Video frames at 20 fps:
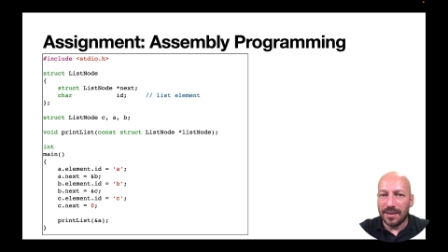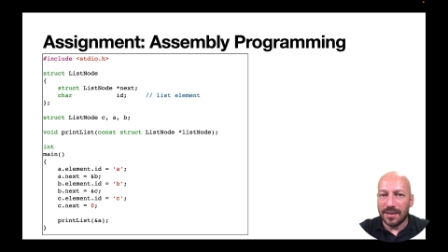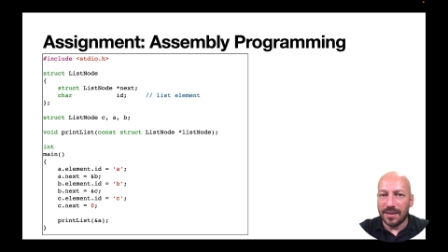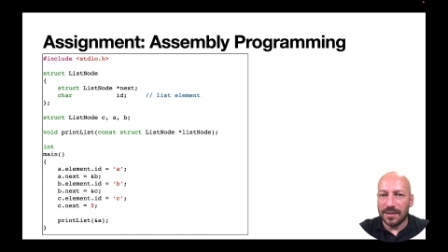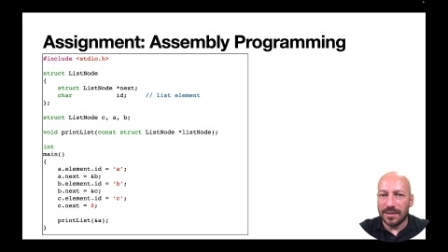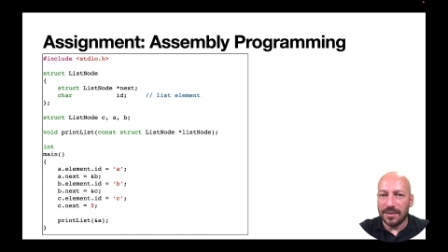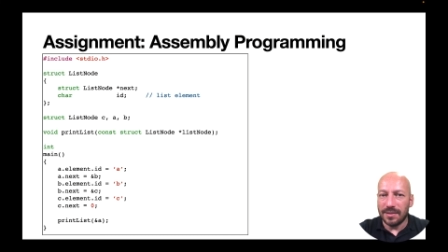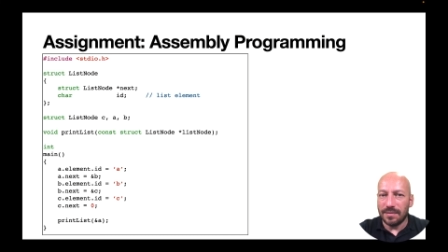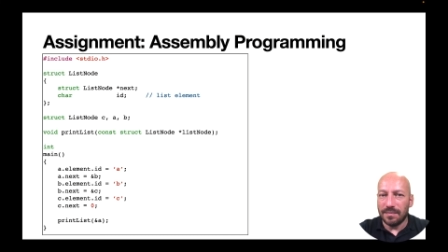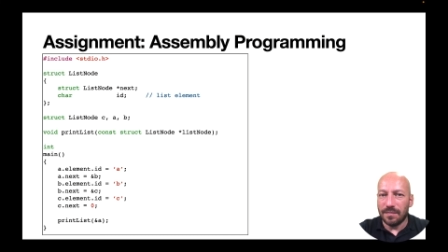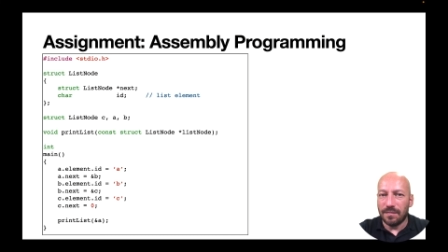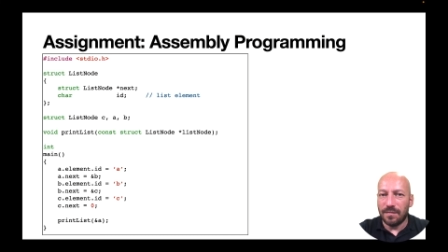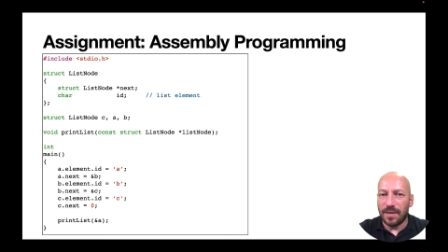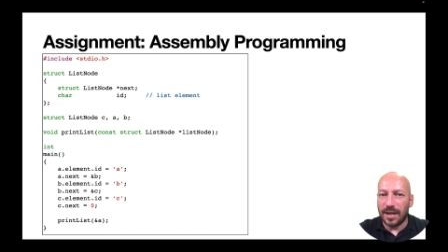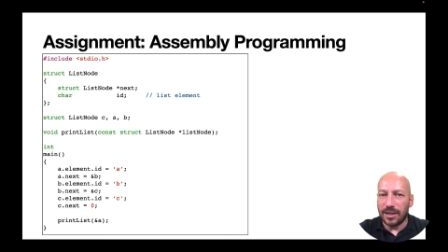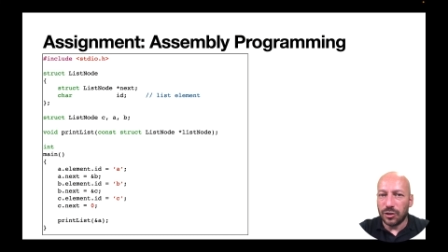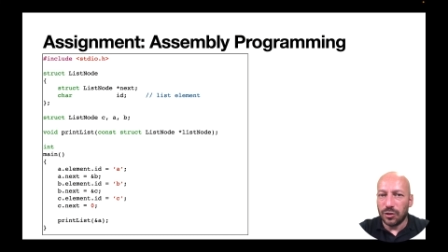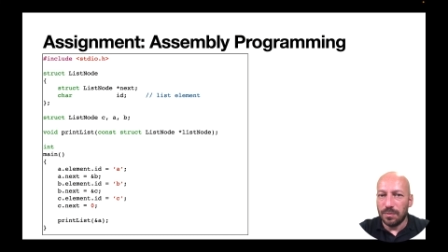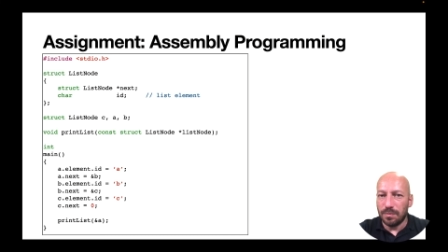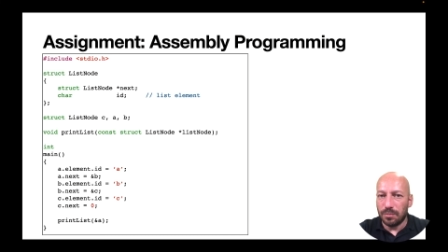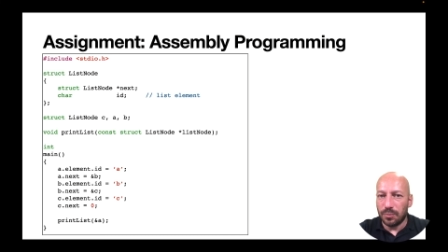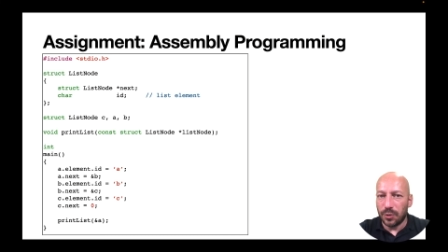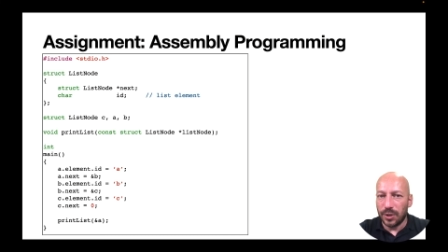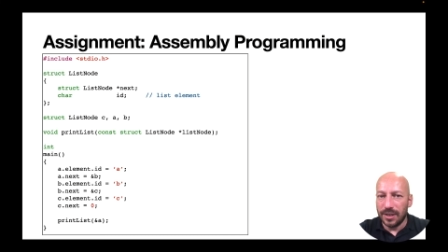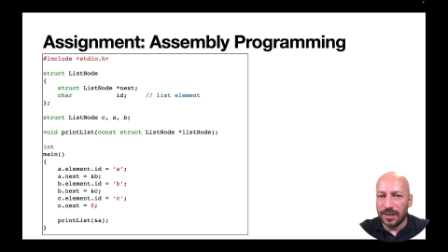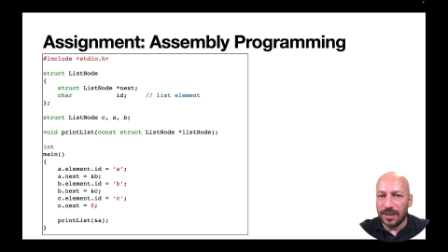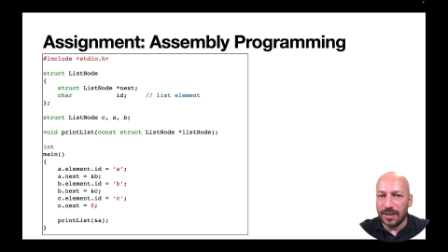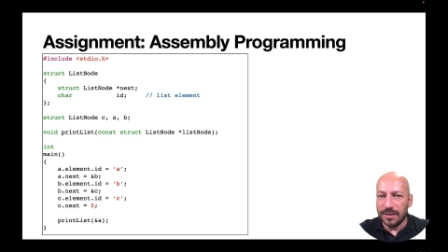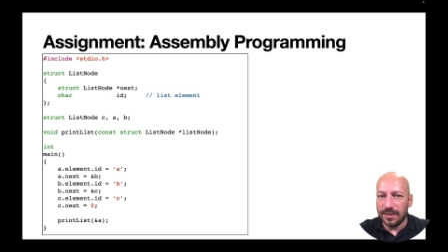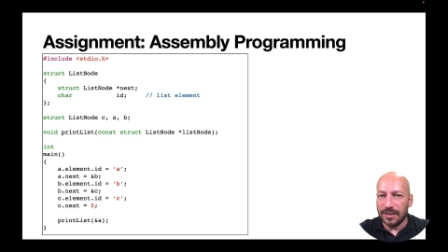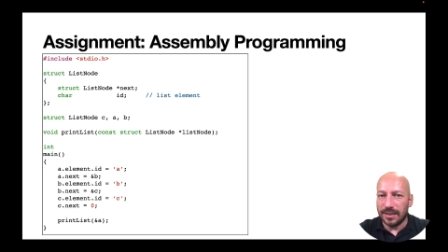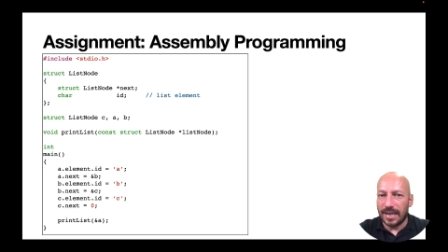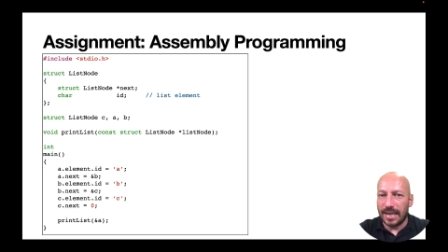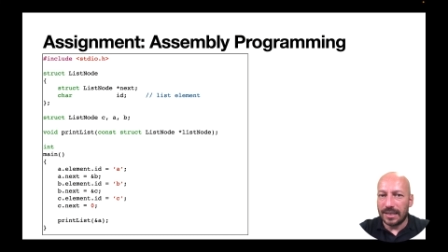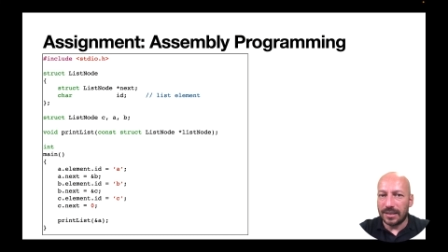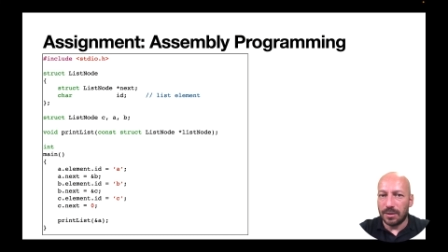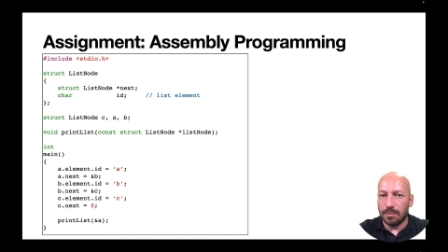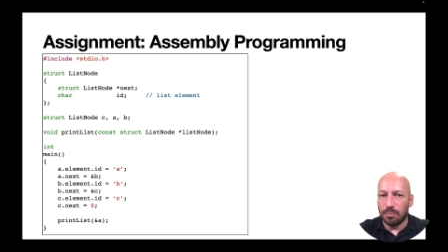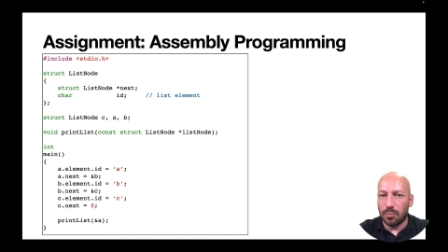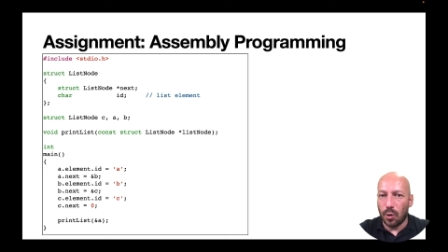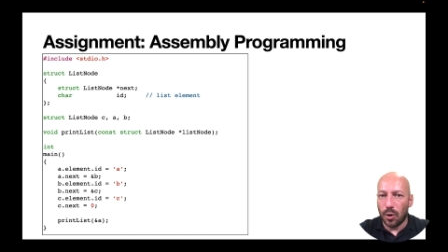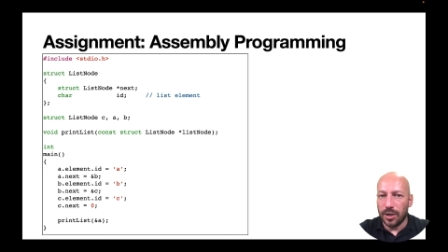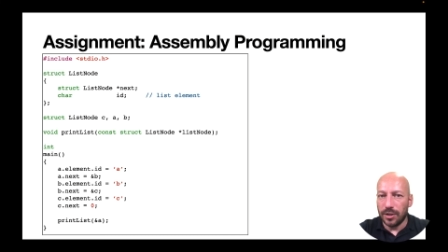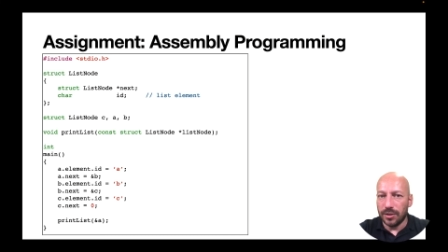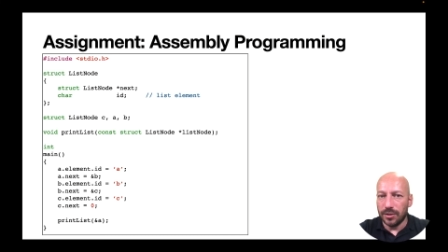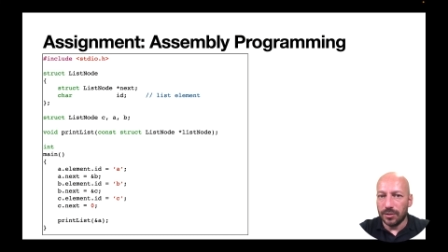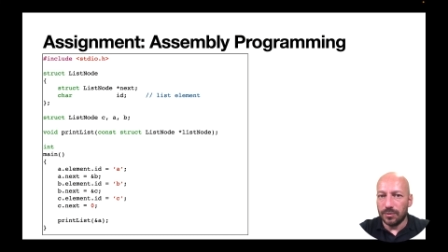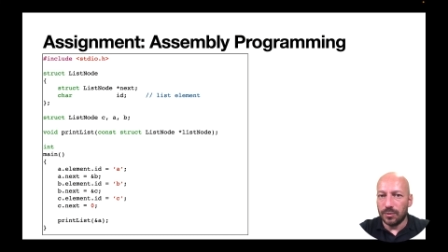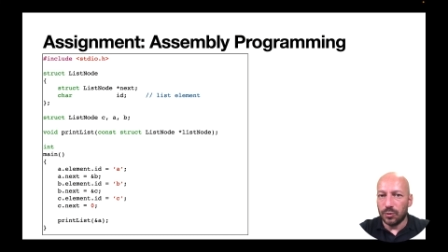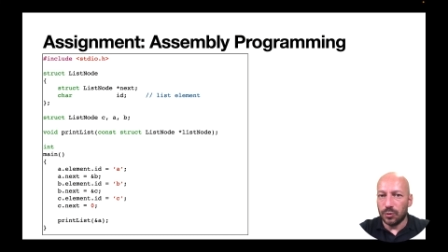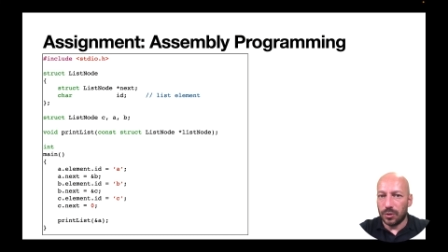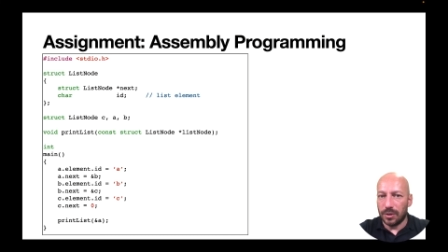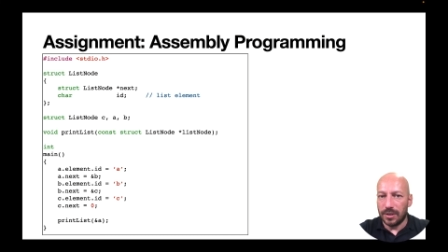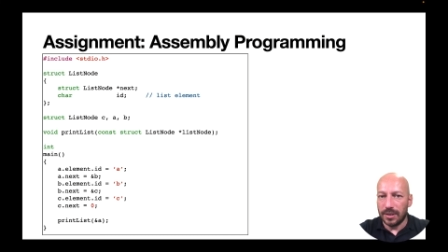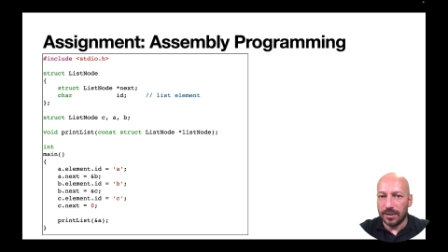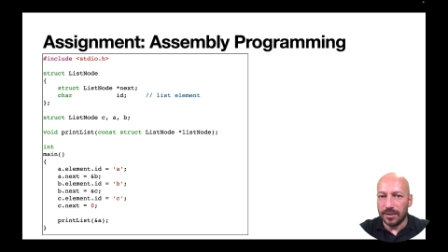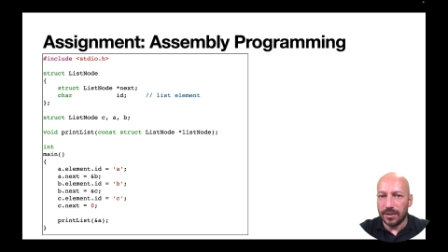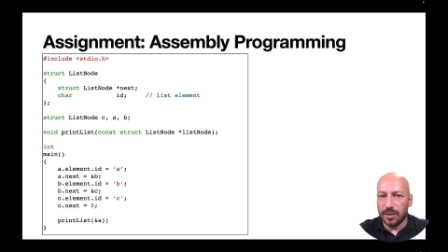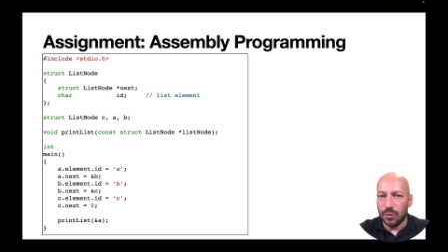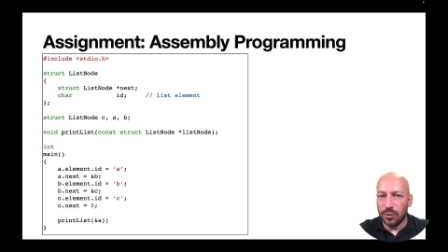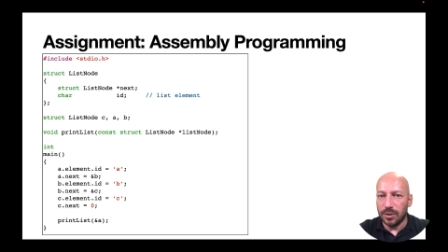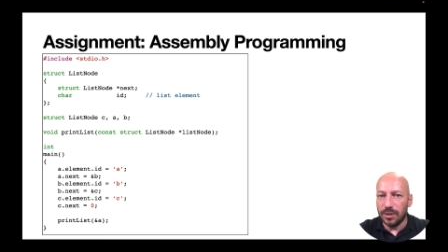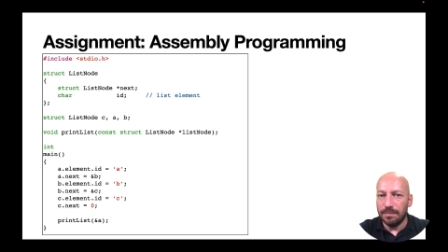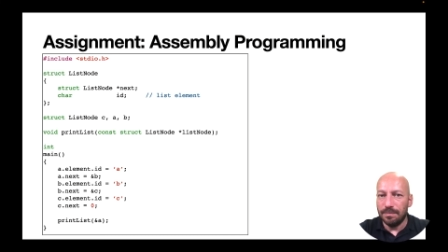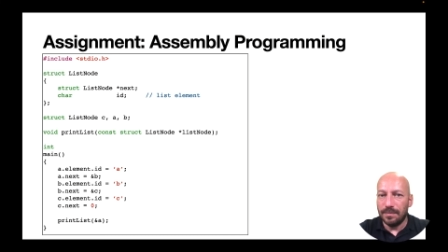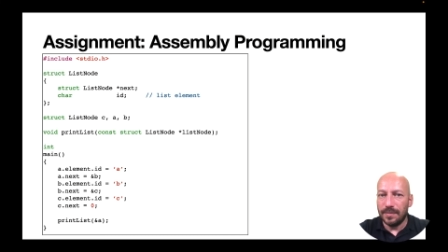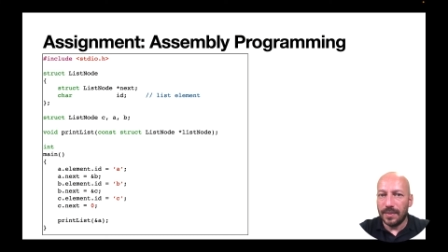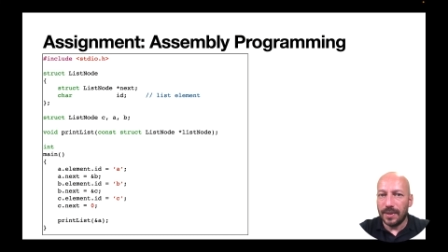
This function print list gets a pointer to a list node,